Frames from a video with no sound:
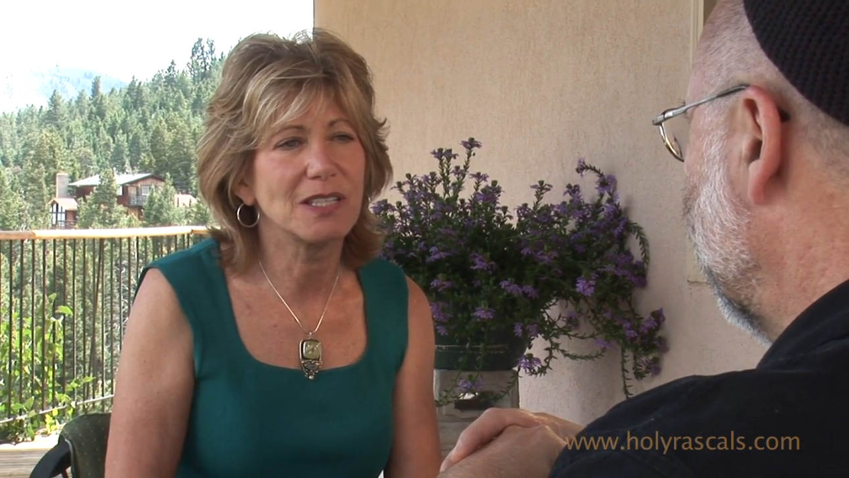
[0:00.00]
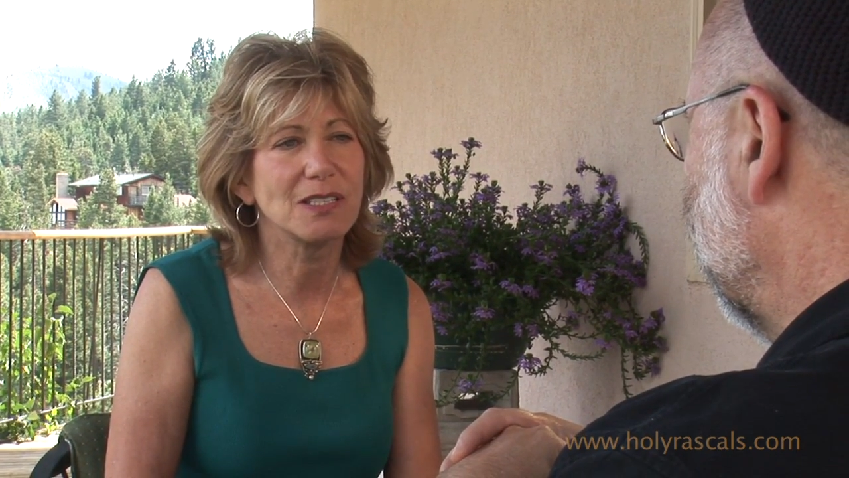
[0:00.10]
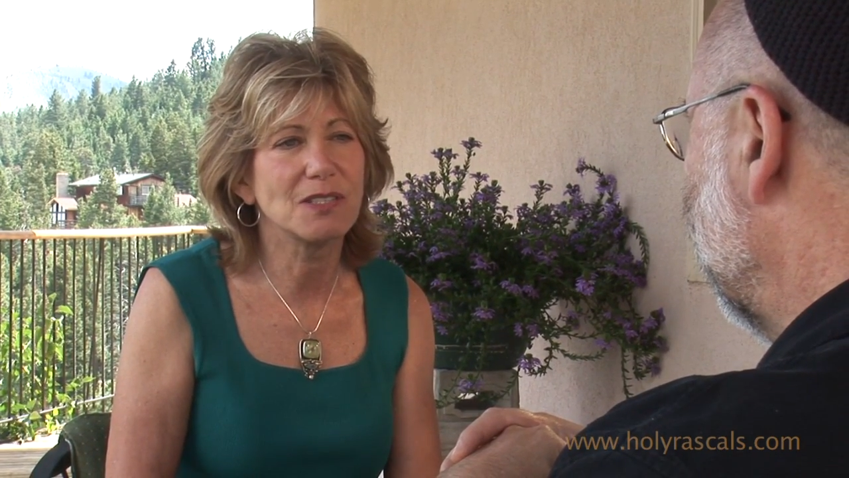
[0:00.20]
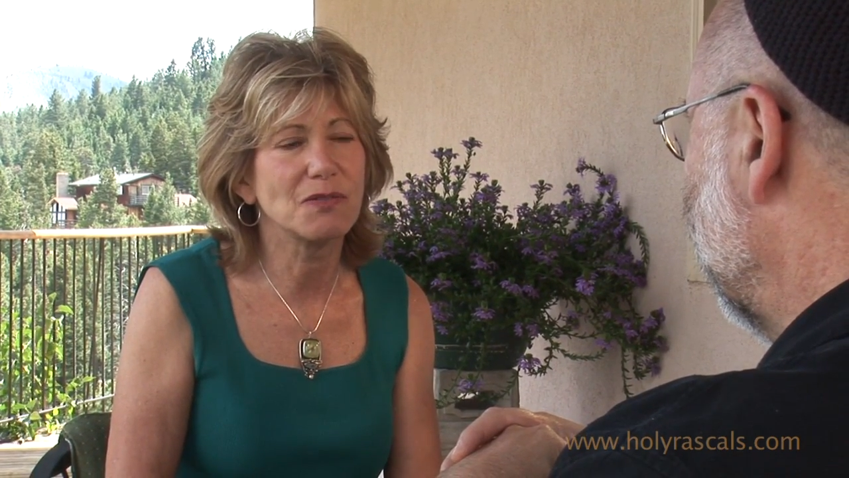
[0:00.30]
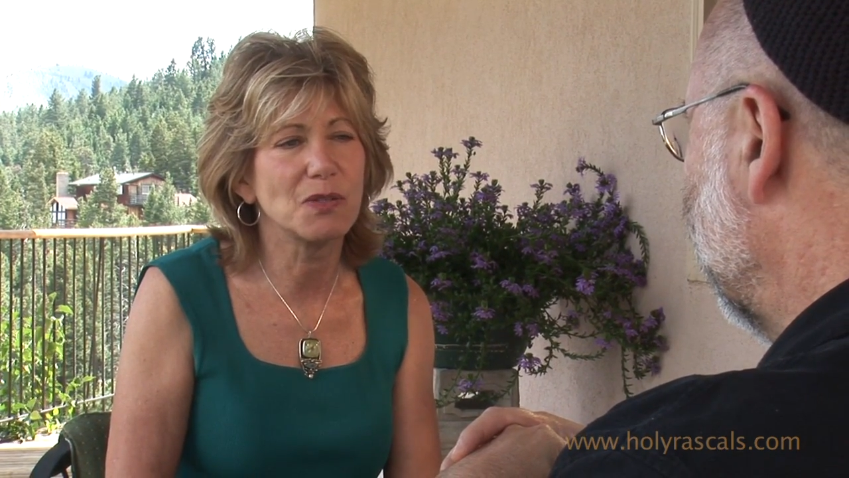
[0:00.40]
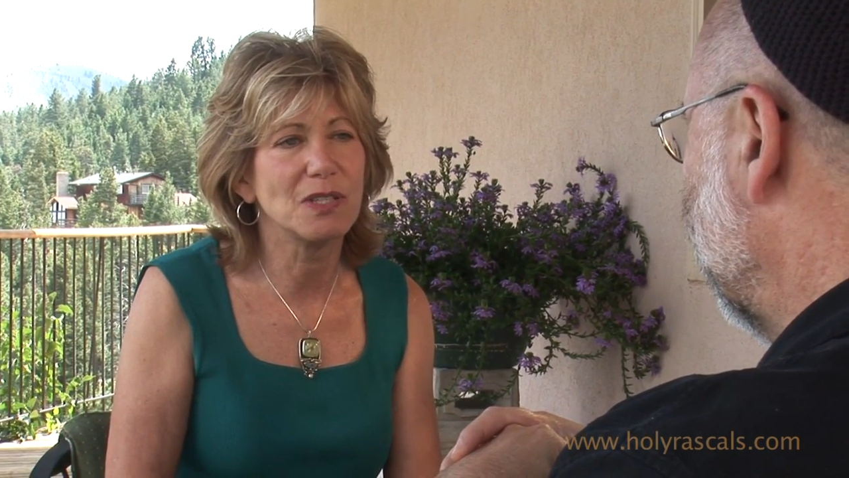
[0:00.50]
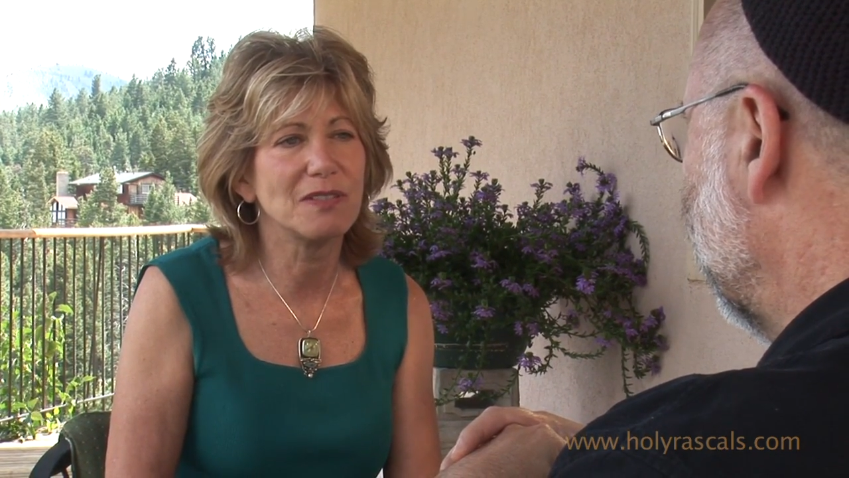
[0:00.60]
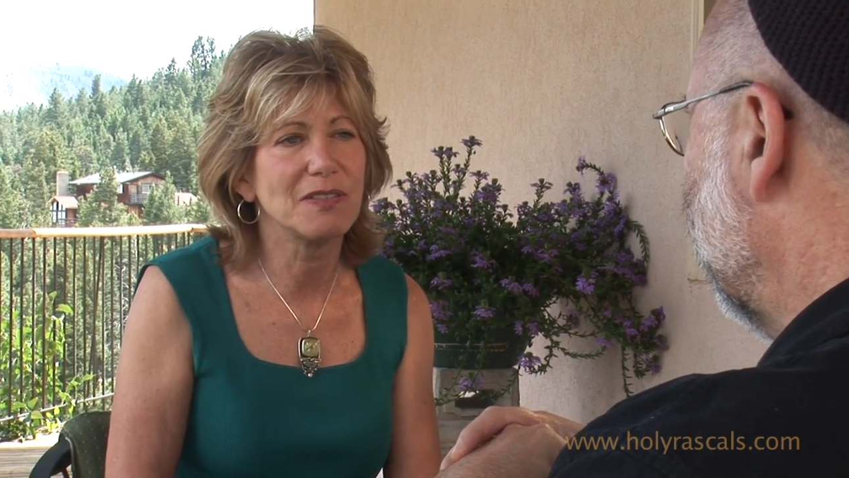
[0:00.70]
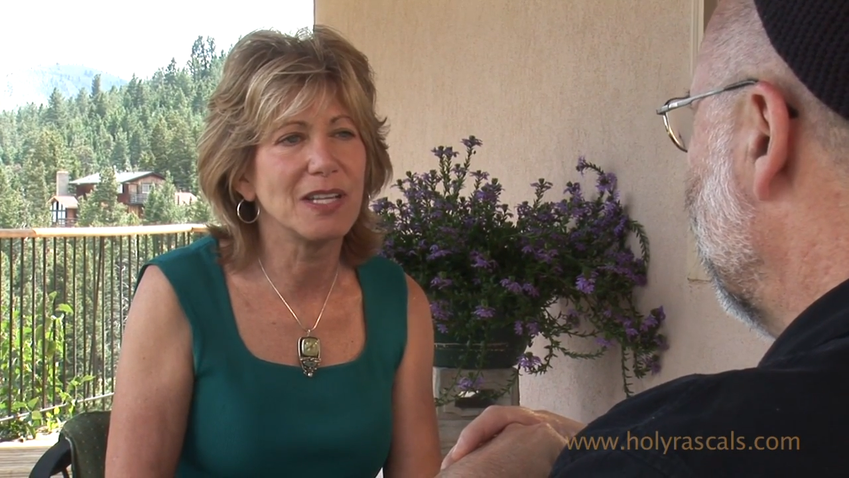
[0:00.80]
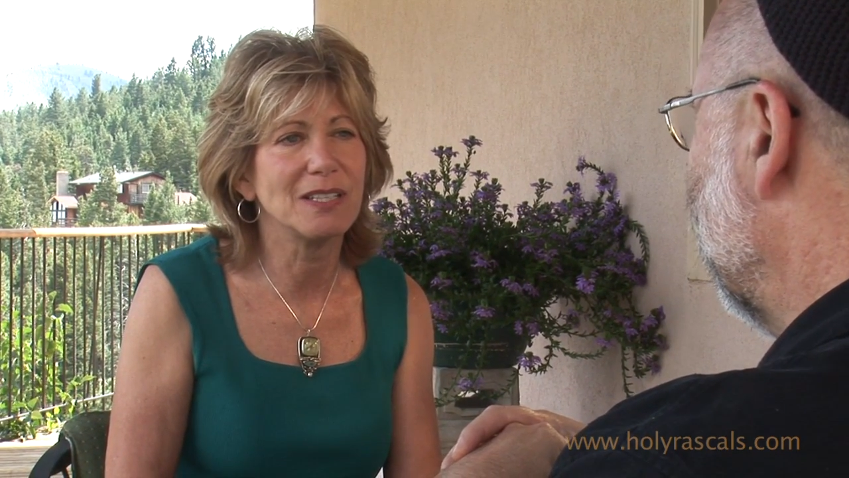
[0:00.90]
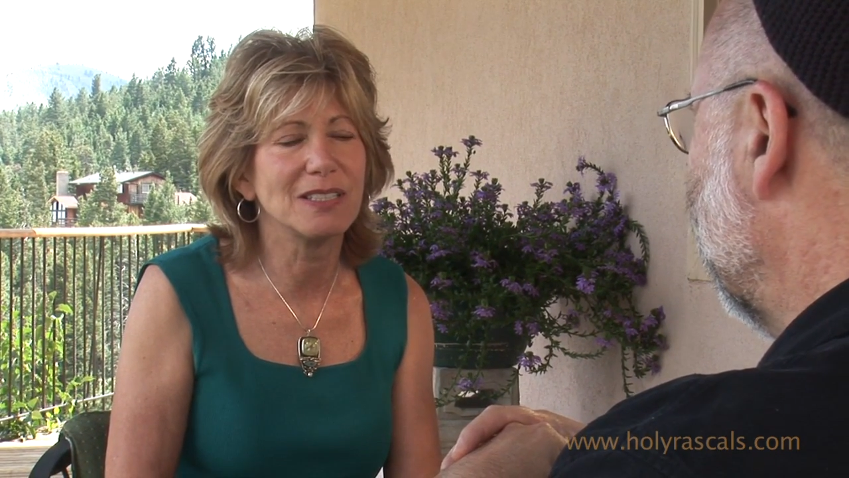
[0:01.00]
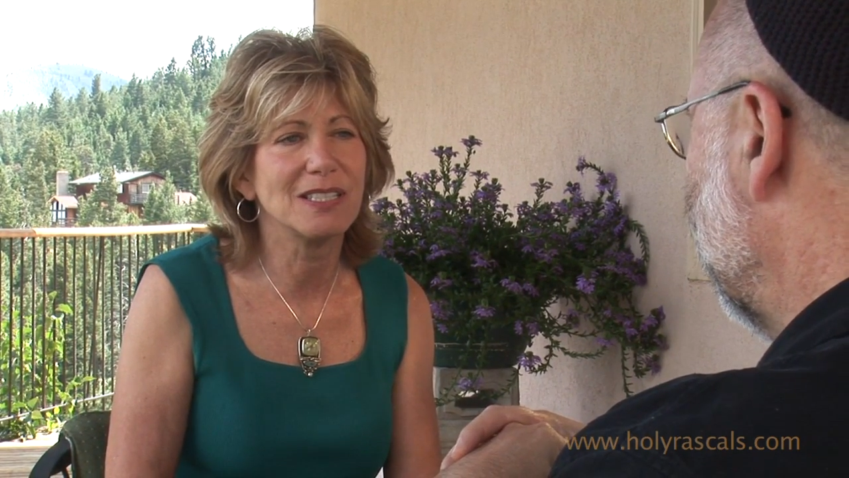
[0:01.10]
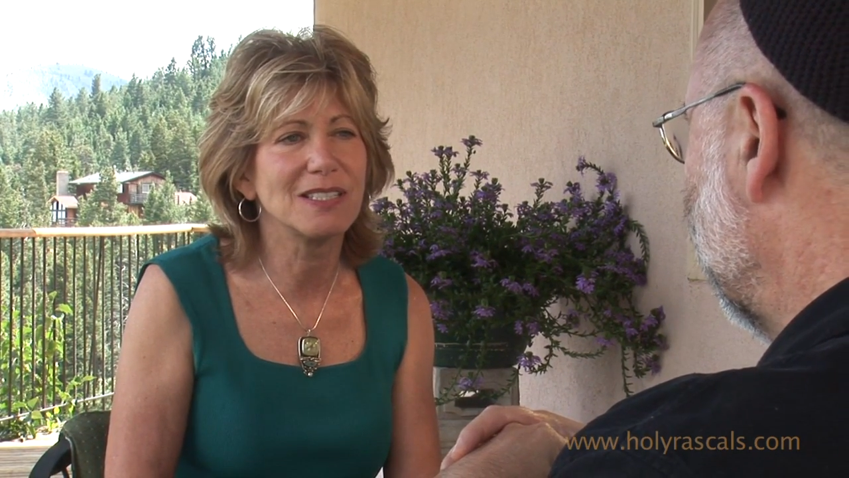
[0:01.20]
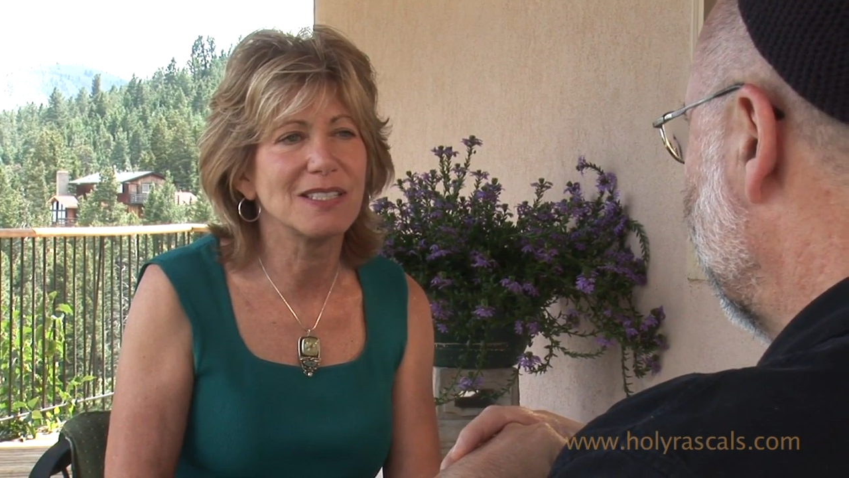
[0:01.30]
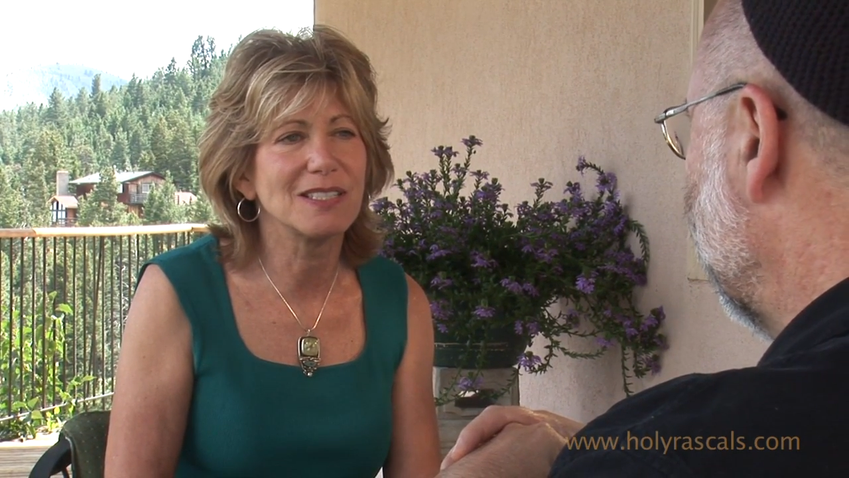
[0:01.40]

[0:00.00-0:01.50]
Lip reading: it's full of illness,